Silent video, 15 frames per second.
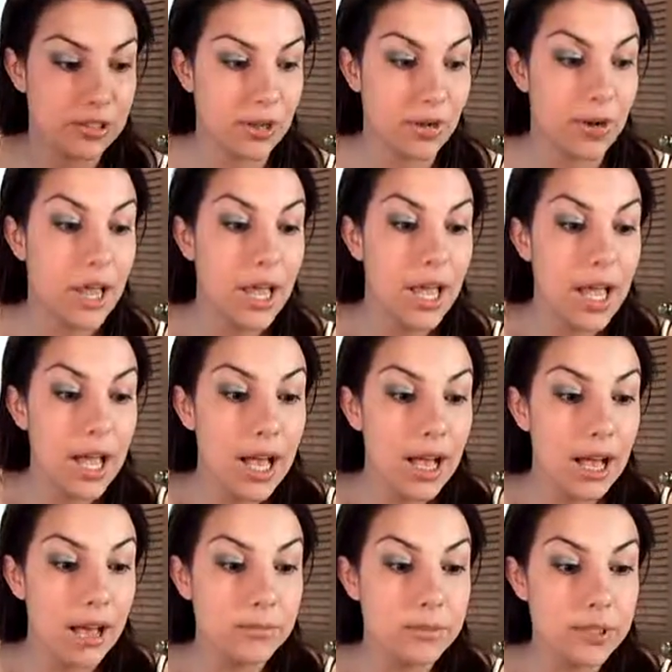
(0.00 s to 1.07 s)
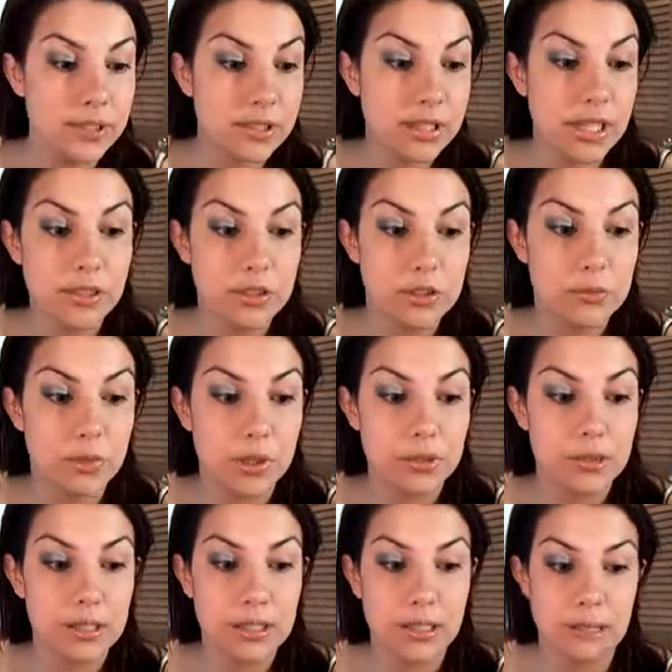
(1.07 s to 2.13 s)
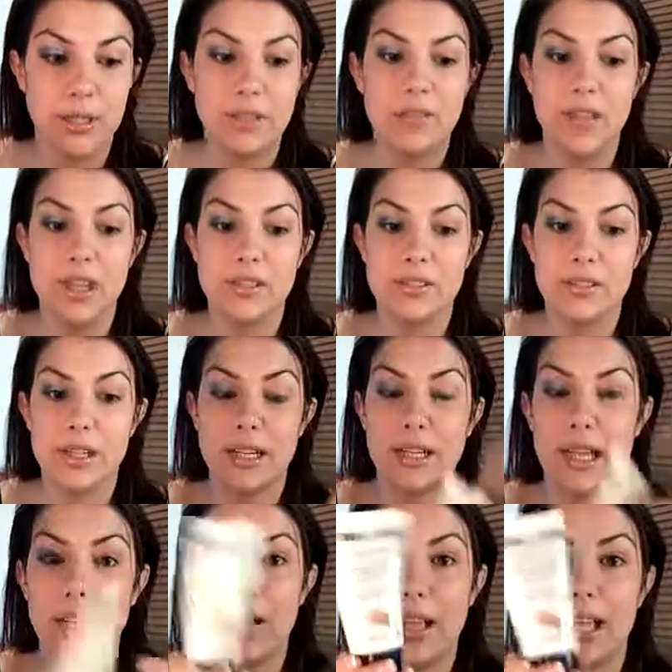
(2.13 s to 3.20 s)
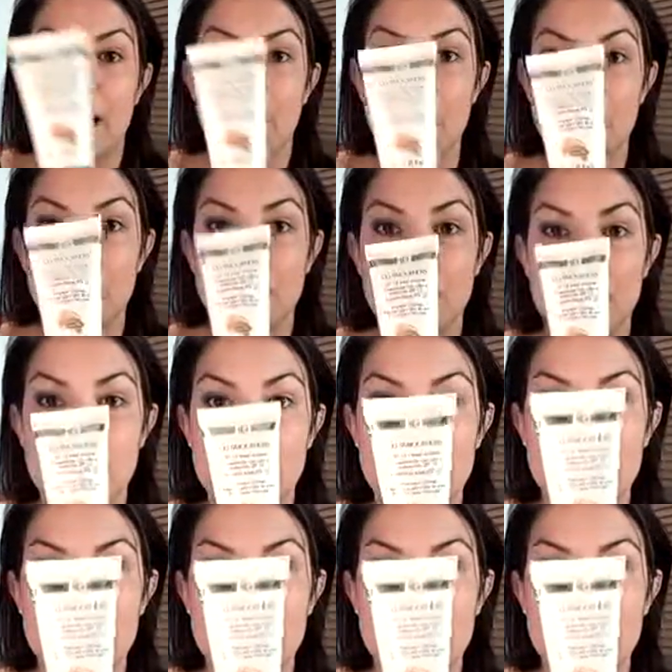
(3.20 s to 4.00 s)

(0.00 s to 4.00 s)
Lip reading: So just in case you're wondering, on my face right now I have on